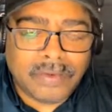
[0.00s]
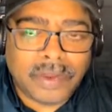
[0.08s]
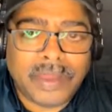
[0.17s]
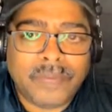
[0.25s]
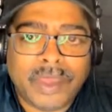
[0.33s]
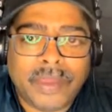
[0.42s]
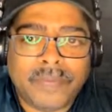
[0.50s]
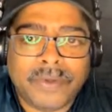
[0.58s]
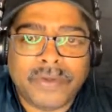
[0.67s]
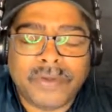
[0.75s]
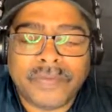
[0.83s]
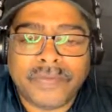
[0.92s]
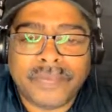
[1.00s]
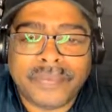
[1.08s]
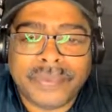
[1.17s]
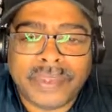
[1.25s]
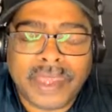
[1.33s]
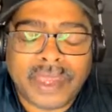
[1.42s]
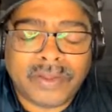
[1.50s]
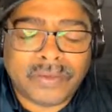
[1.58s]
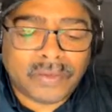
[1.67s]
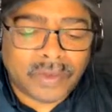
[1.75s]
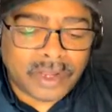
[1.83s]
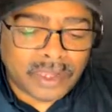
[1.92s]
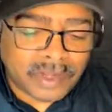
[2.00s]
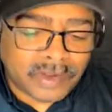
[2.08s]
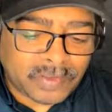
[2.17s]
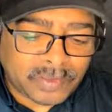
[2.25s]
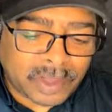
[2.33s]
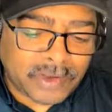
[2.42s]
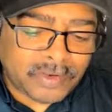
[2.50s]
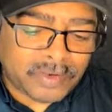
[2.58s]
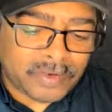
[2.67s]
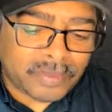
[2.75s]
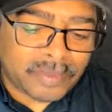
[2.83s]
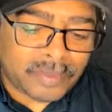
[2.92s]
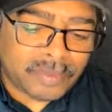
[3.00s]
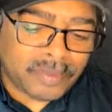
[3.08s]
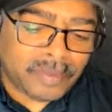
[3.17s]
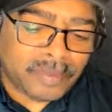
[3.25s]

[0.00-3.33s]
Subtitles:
great people, they don't want this mushroom